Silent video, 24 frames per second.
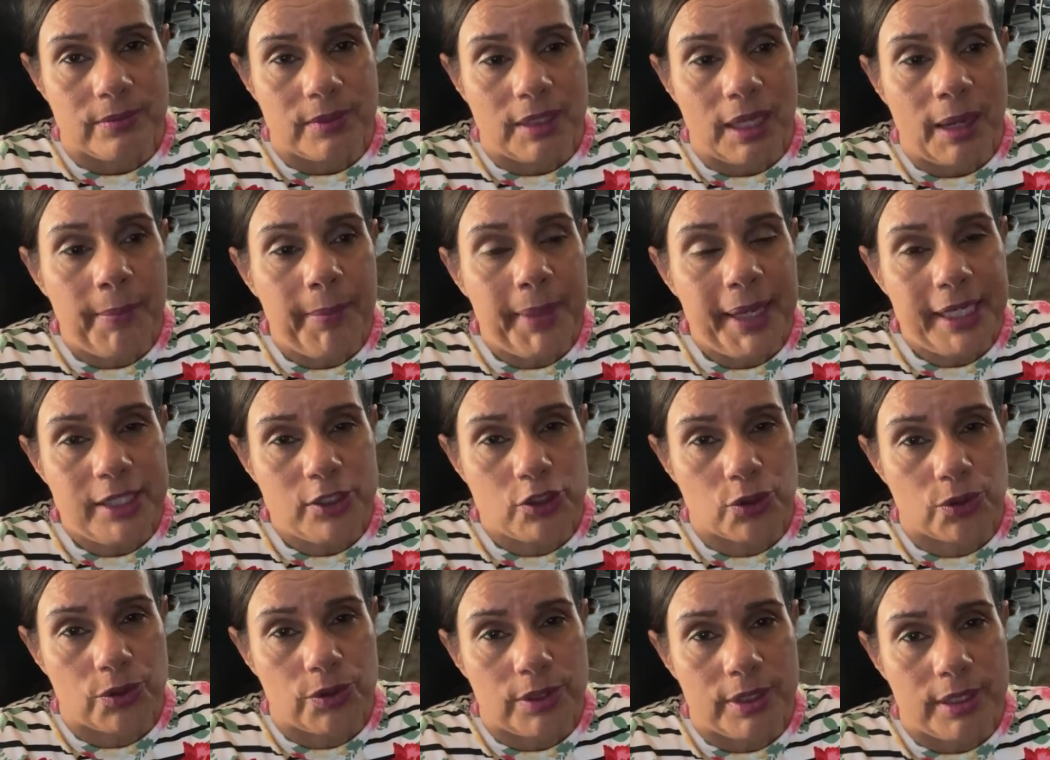A
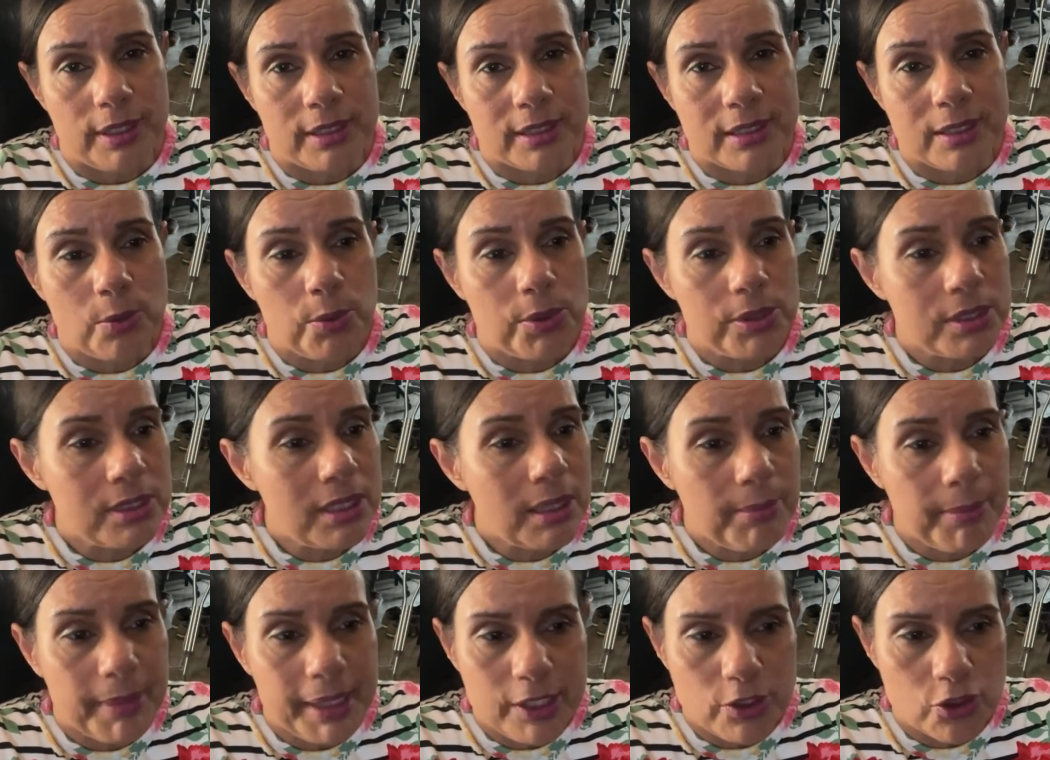major. It still wasn't a
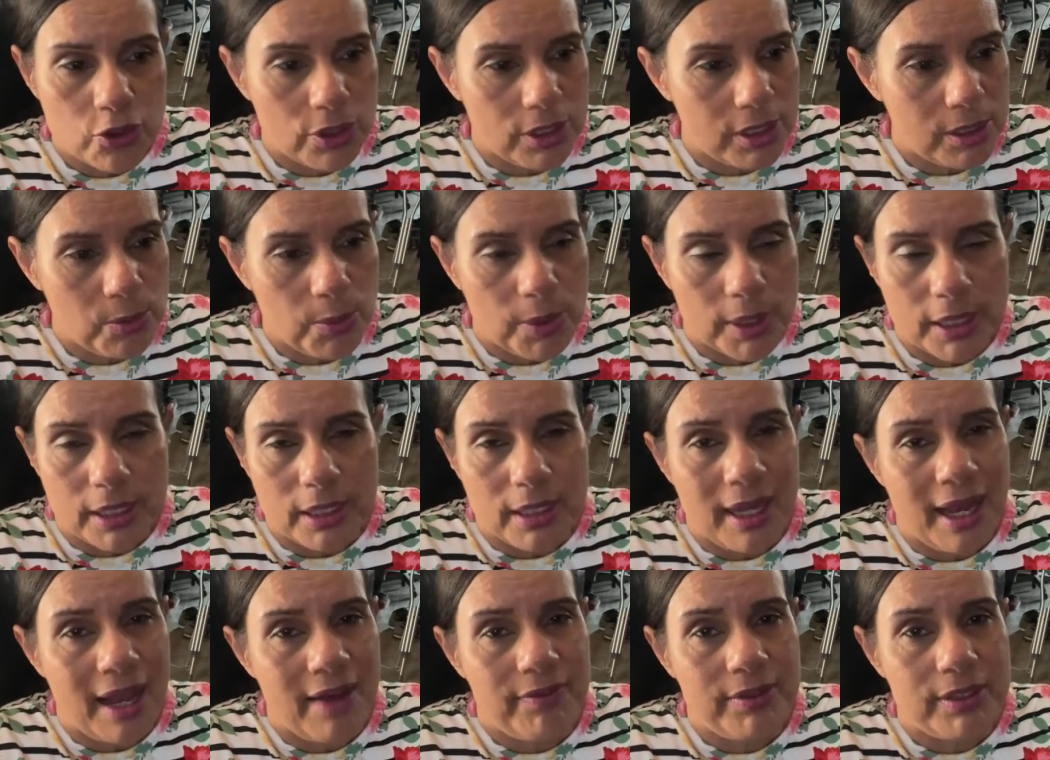major that he wanted to
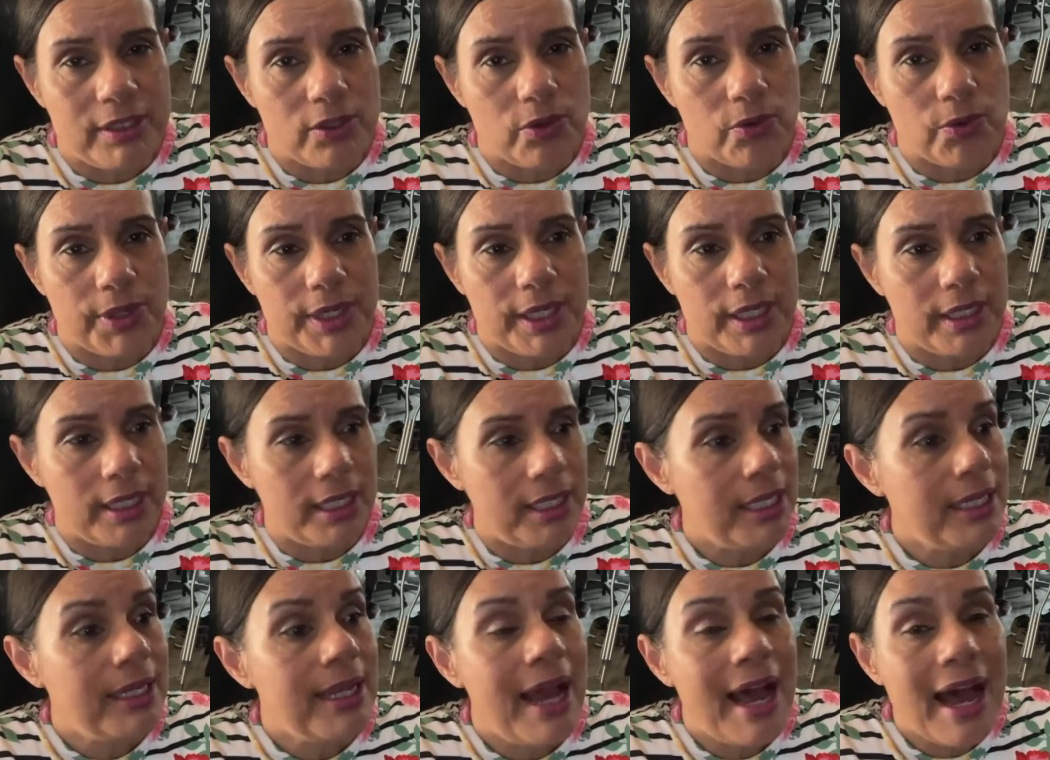have a degree in. They
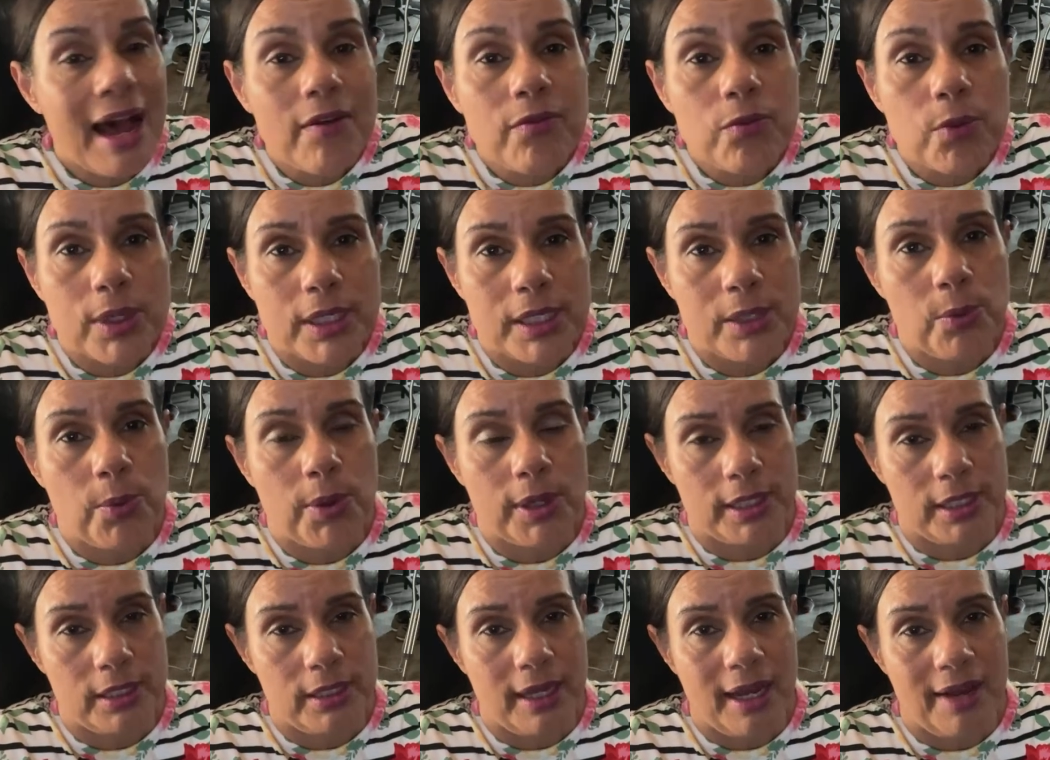didn't have what he
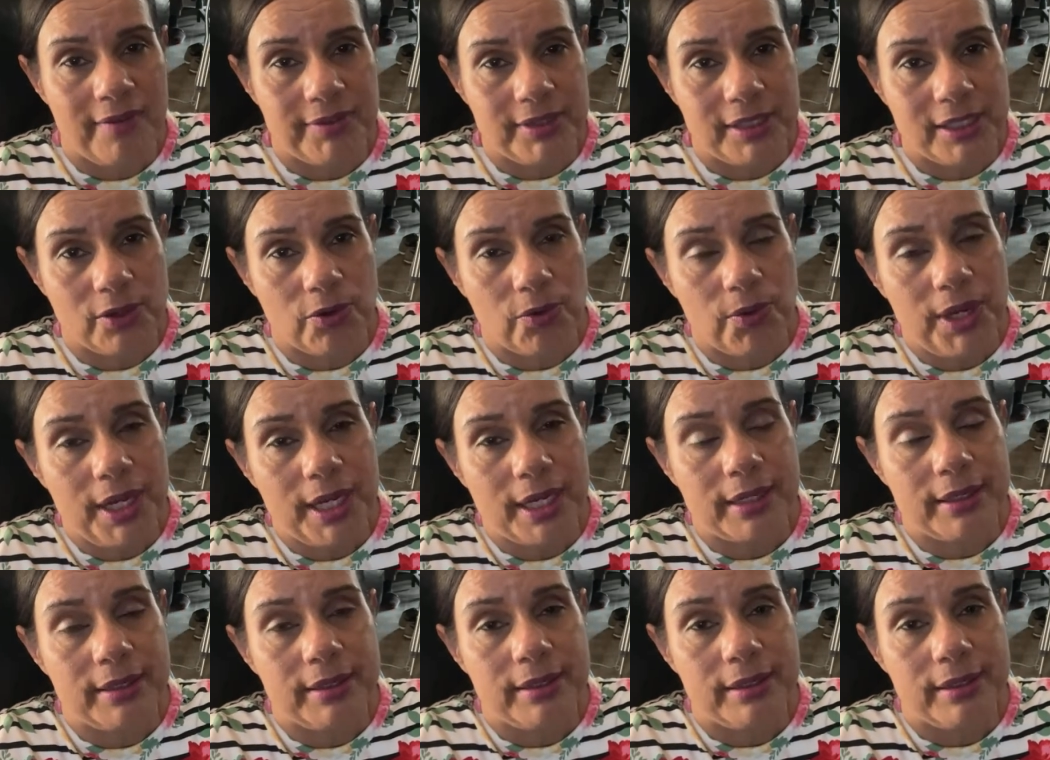wanted to have a degree
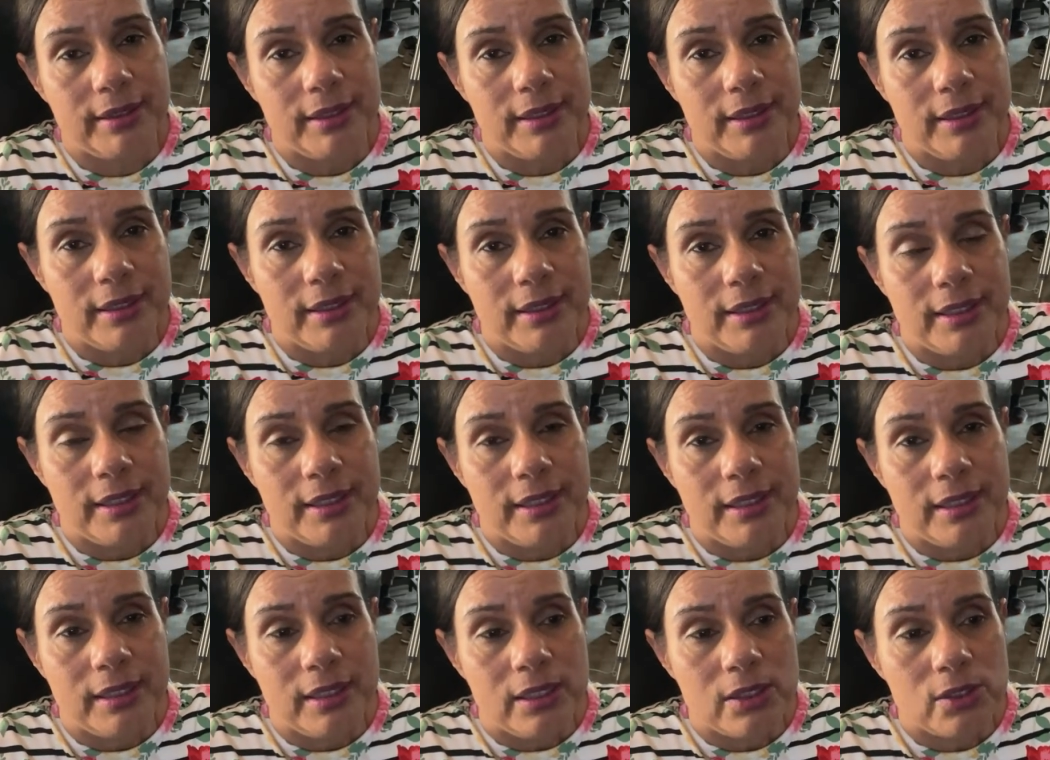in.
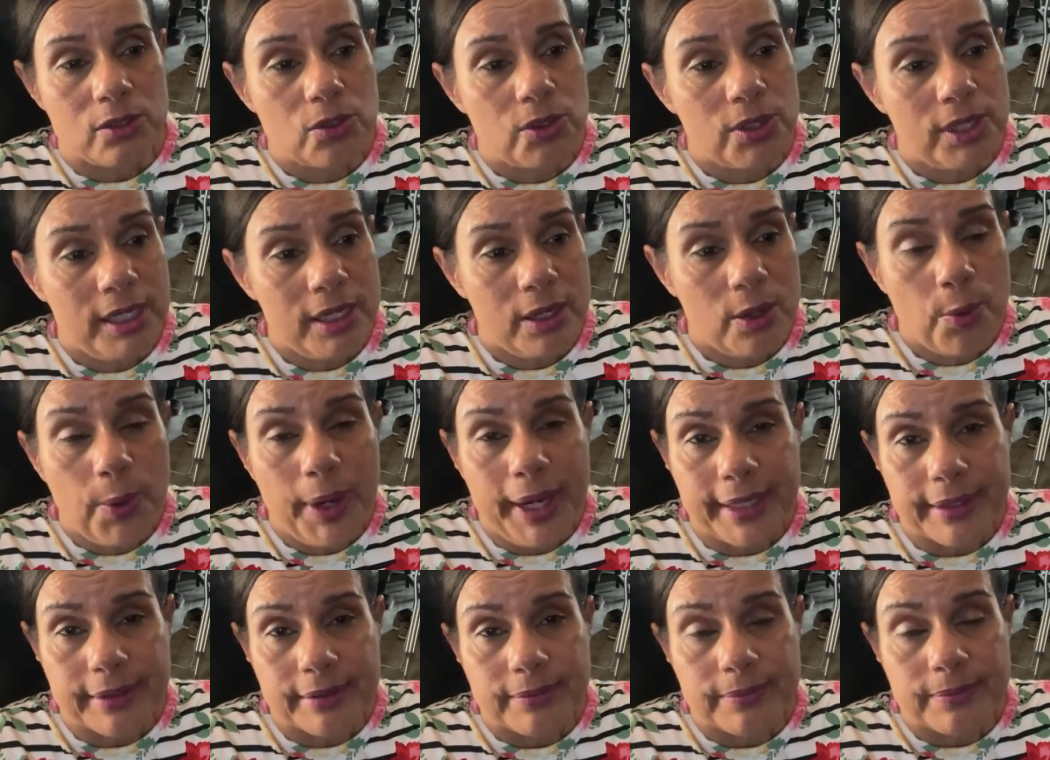So he
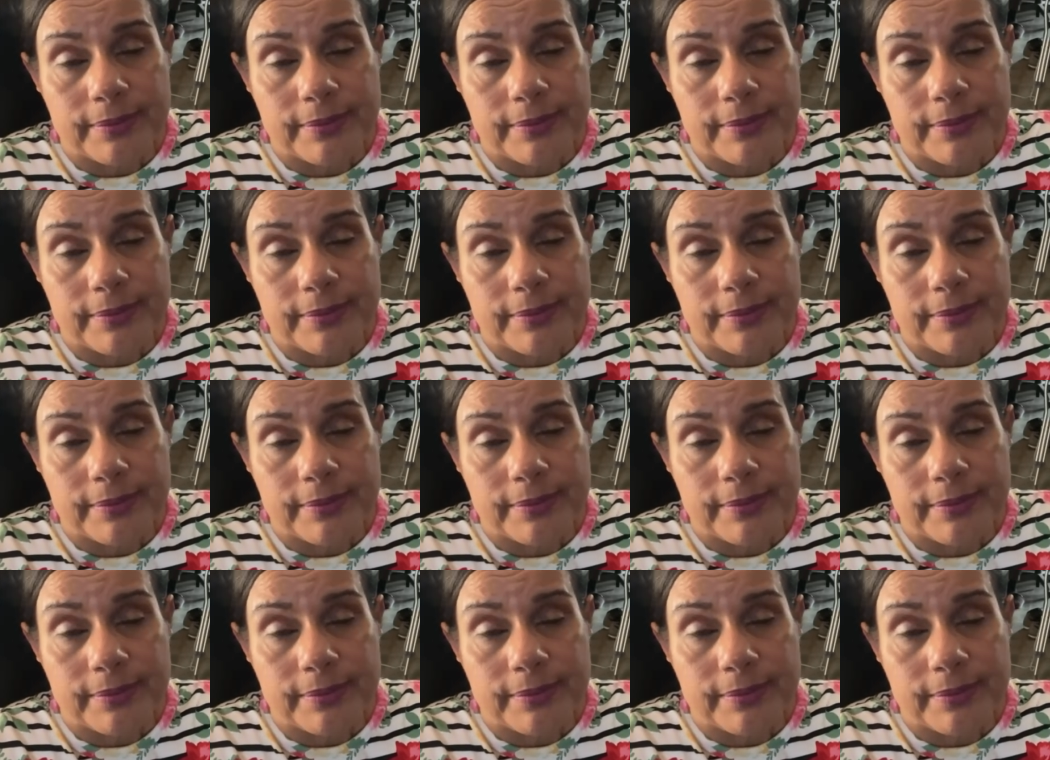quit.